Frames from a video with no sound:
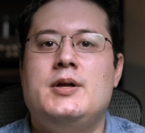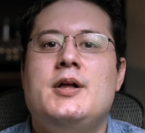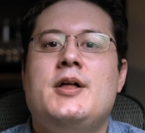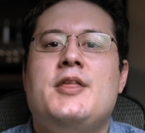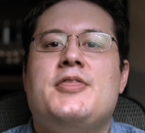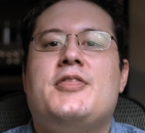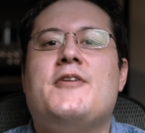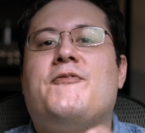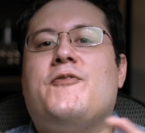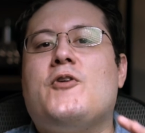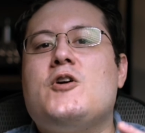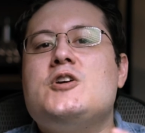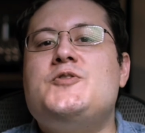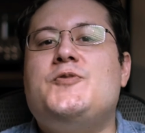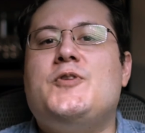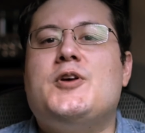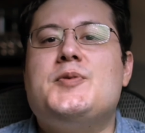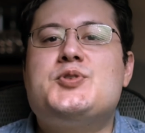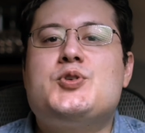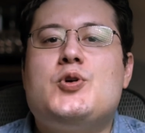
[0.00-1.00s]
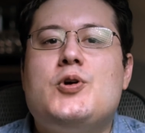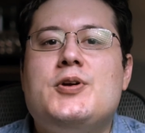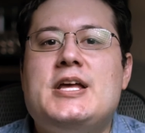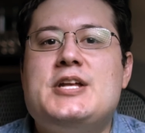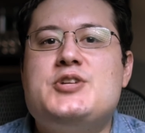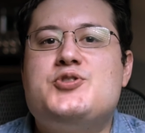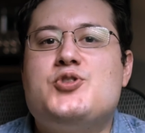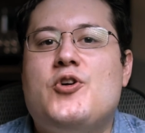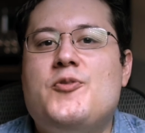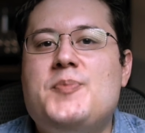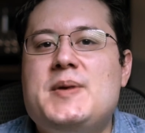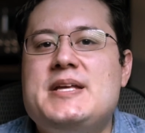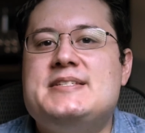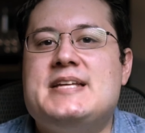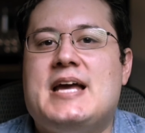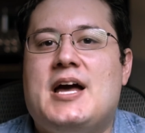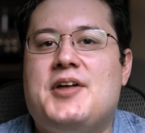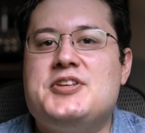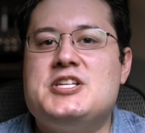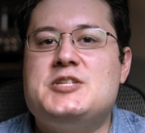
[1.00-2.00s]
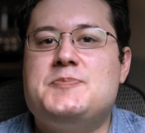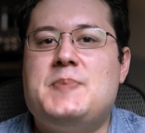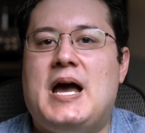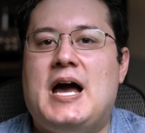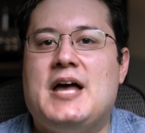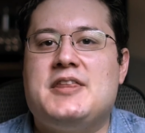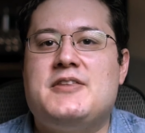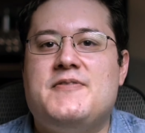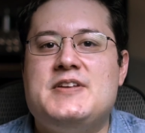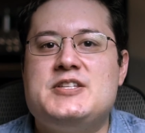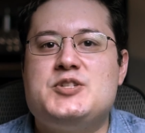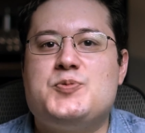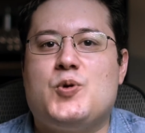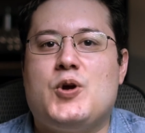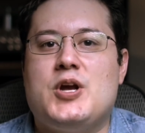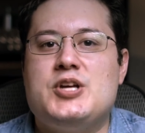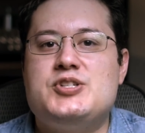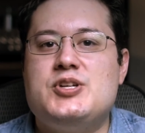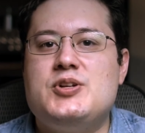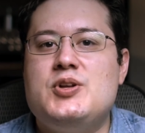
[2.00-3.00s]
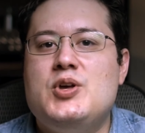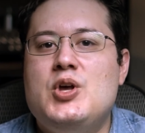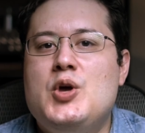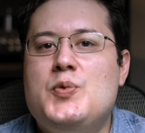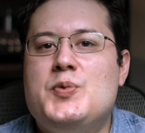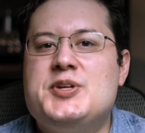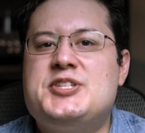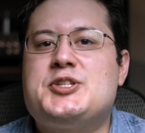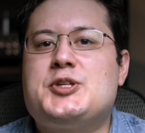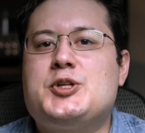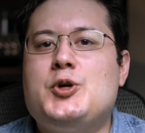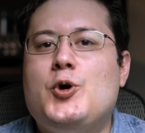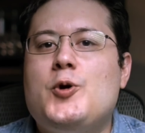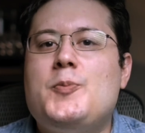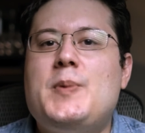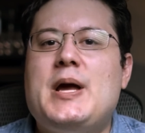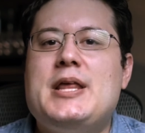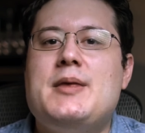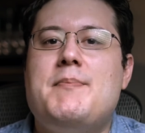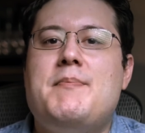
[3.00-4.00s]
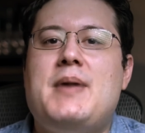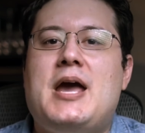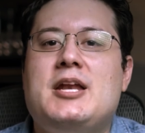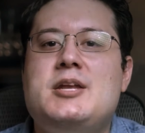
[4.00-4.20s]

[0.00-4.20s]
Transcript: The first film score that drove me down this path of inspiration was scored by the man